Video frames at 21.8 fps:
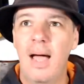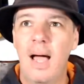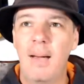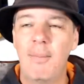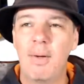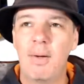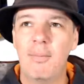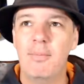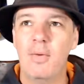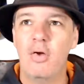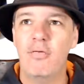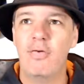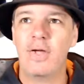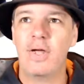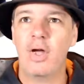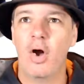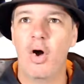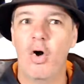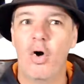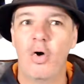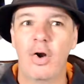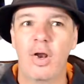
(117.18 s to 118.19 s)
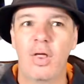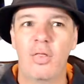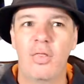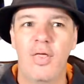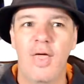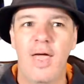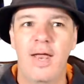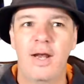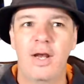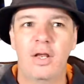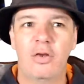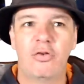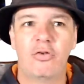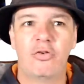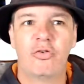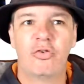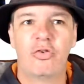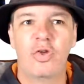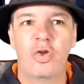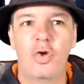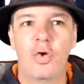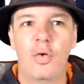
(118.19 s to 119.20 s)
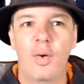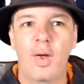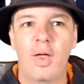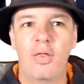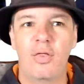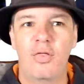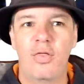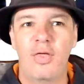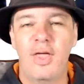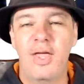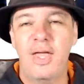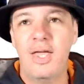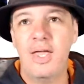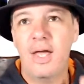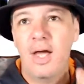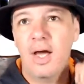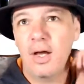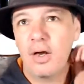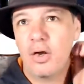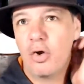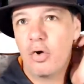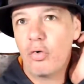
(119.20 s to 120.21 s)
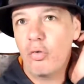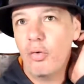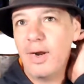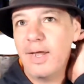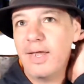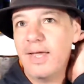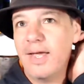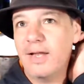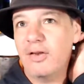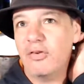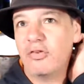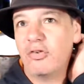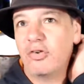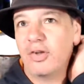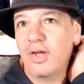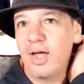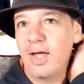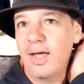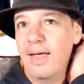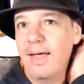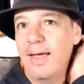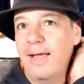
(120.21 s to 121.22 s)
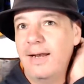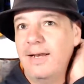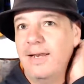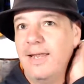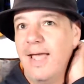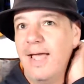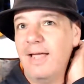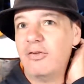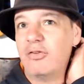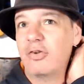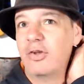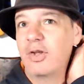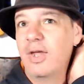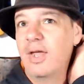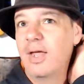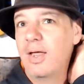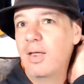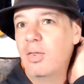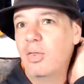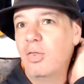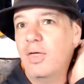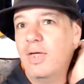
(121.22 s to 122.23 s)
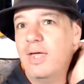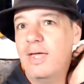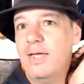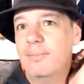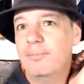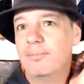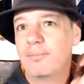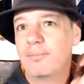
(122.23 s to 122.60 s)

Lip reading: Moving on then to the cricket, and yes, the